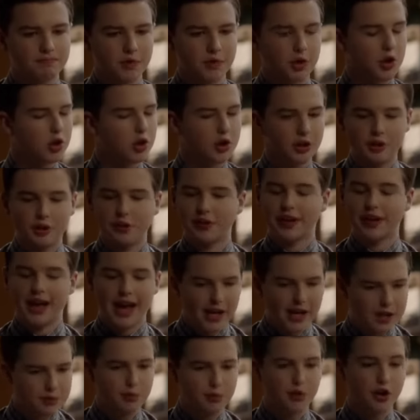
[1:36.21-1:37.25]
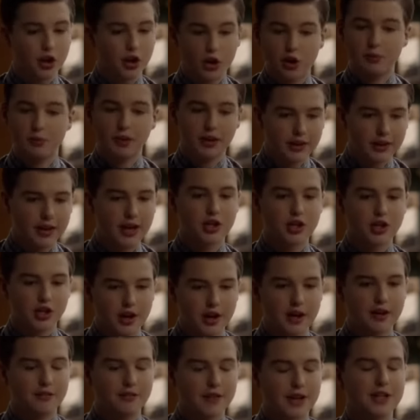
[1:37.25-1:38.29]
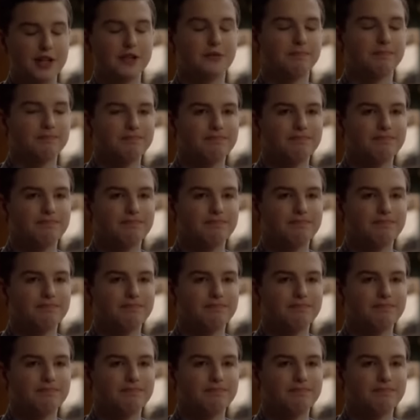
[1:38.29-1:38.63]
You're clearly an expert on humiliation and defeat.